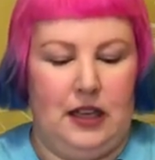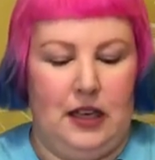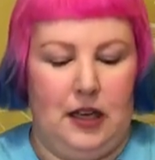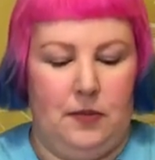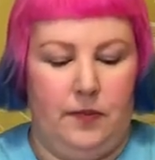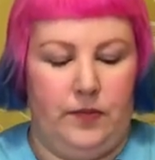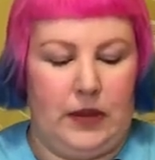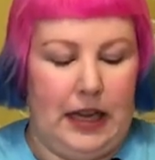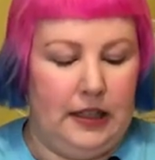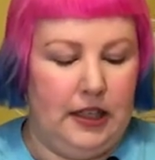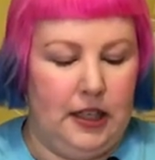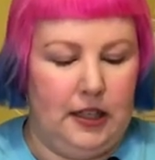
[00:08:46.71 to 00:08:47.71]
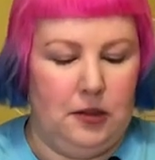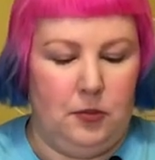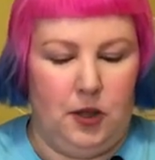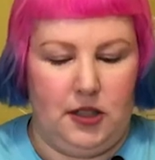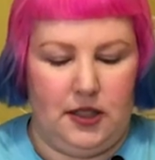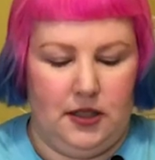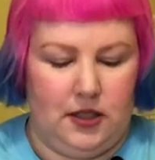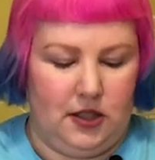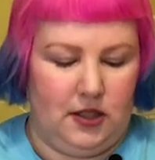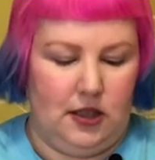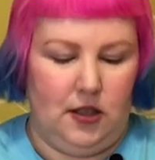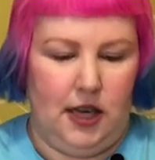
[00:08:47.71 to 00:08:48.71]
Um, and yeah, and the box is
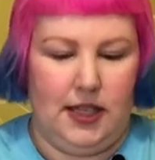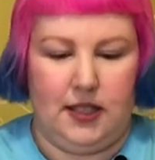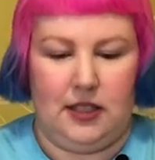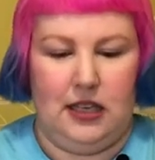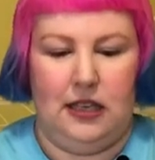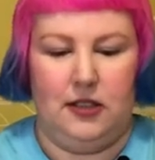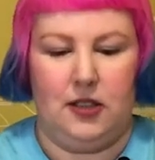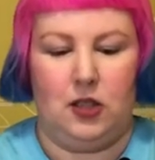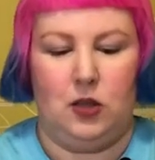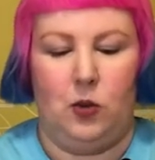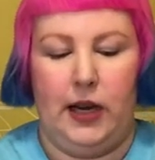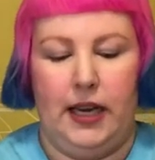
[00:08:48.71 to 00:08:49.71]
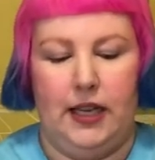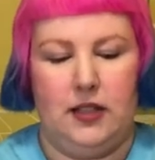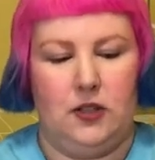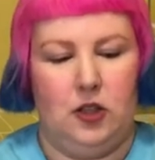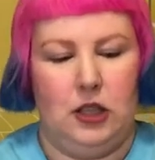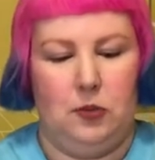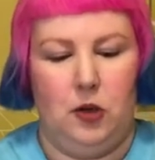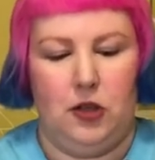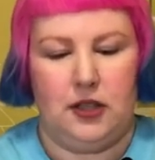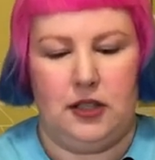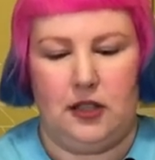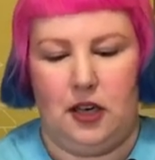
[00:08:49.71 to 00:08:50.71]
just a nice square sturdy
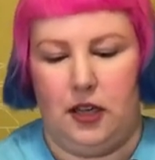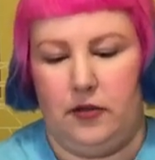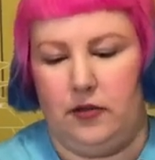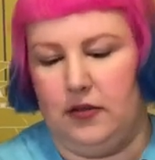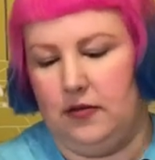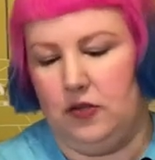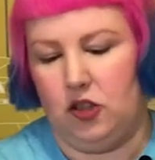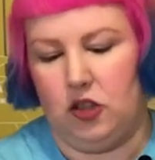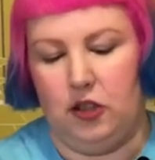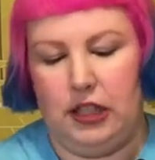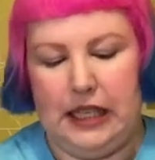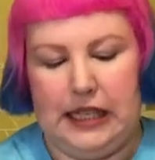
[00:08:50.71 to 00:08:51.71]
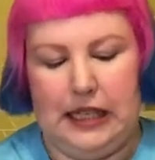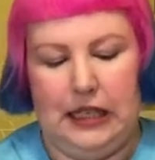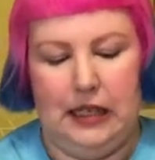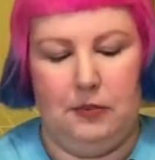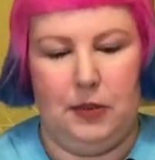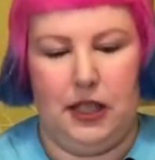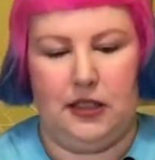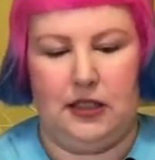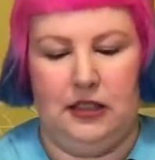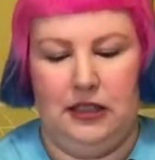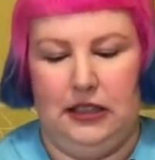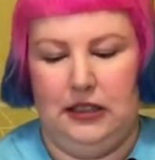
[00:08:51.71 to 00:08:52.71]
box. It's kind of chunky, but
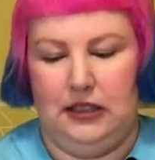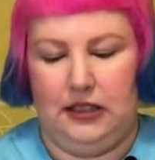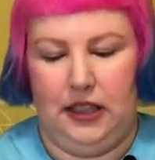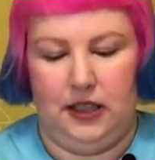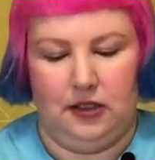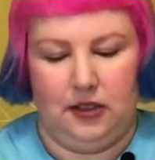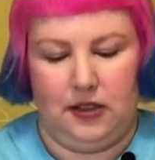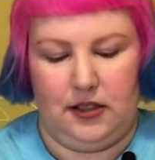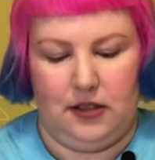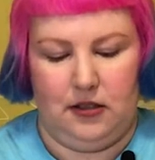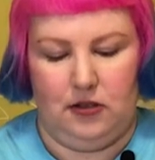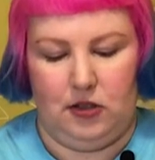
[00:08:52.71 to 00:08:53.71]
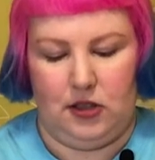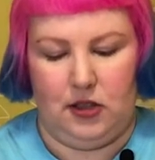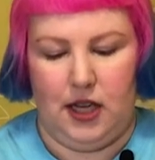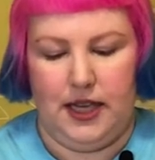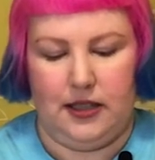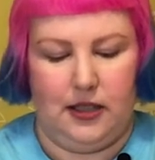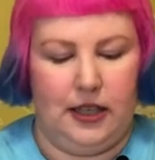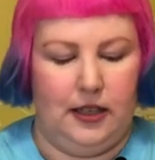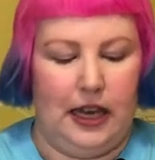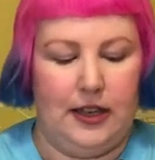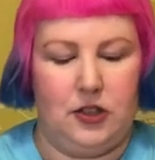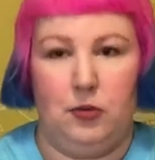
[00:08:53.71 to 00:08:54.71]
yeah, looks looks nice. And
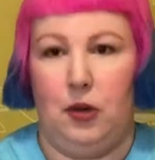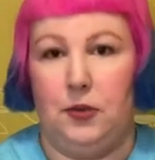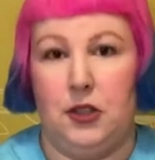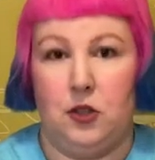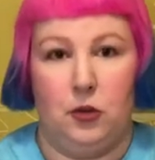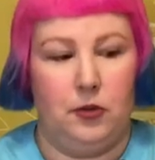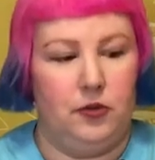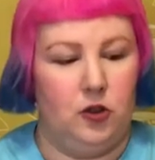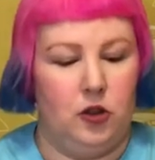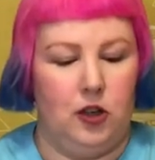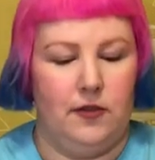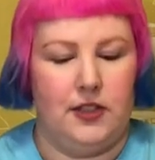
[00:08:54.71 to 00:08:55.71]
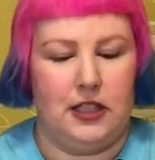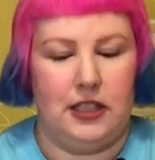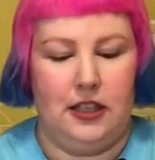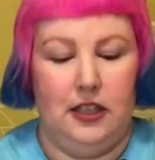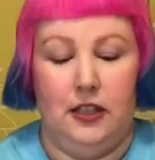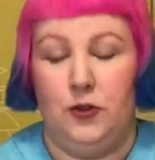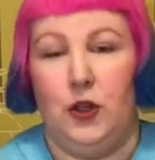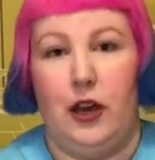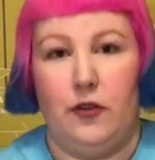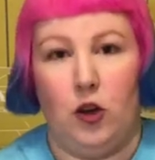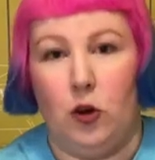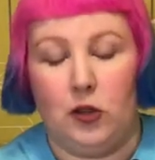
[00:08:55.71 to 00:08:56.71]
then as you probably saw before, obviously if you
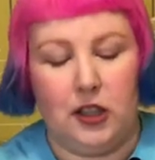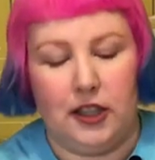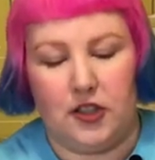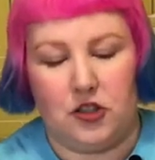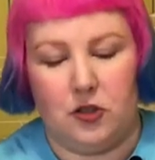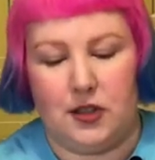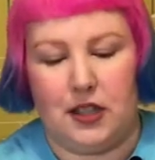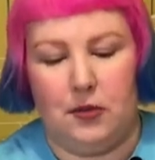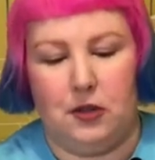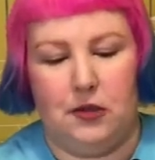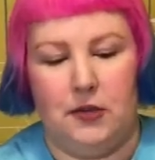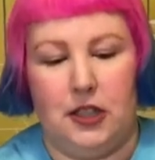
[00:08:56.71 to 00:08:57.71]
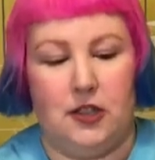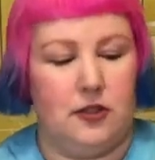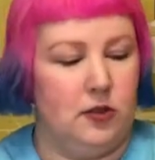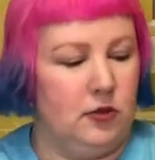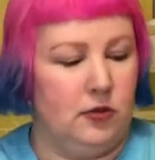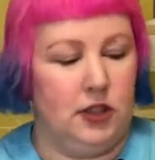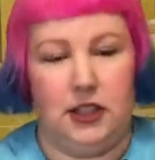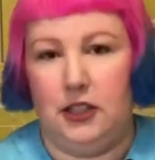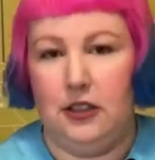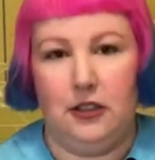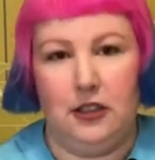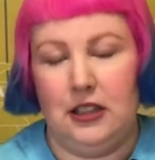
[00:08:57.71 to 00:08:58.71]
have the whole collection or some of them, they just look
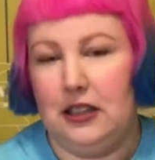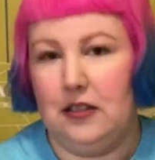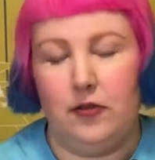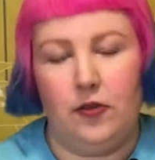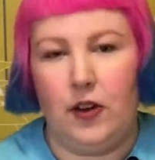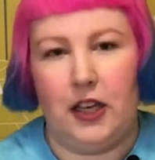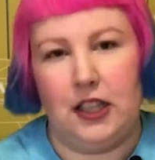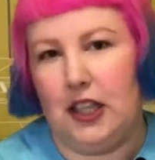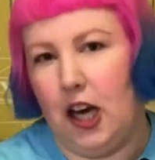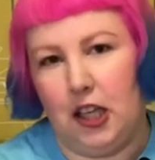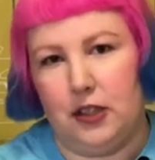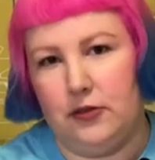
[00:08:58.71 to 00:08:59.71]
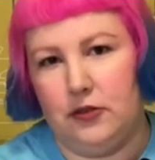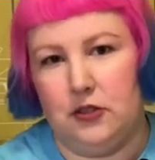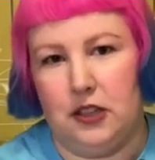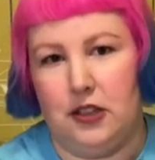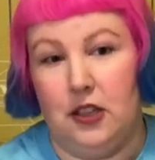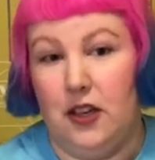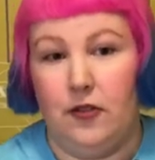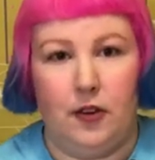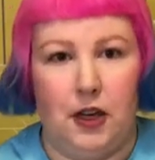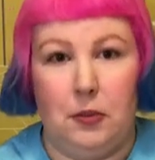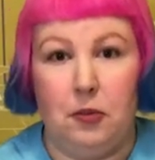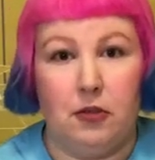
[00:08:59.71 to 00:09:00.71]
really fun and colorful and
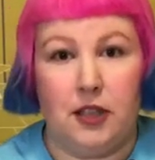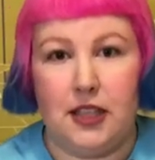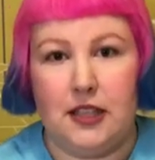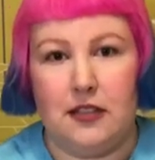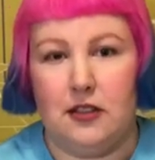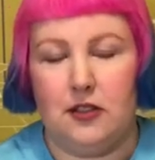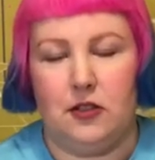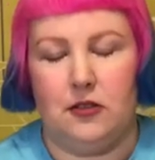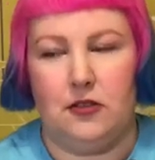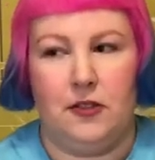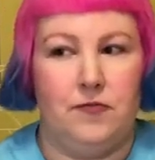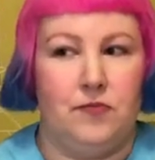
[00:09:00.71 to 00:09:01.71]
very pretty sort of